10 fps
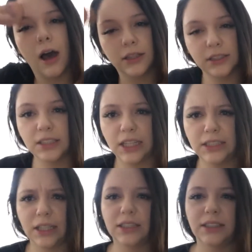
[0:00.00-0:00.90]
Since I
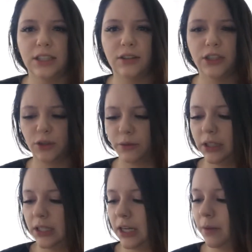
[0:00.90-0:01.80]
did concealer, I don't
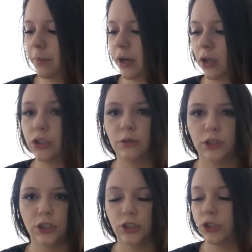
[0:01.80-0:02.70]
really need it, but I'll do it
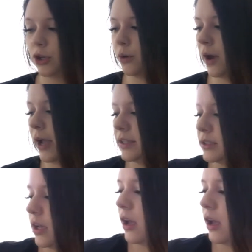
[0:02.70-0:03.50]
just to show you guys.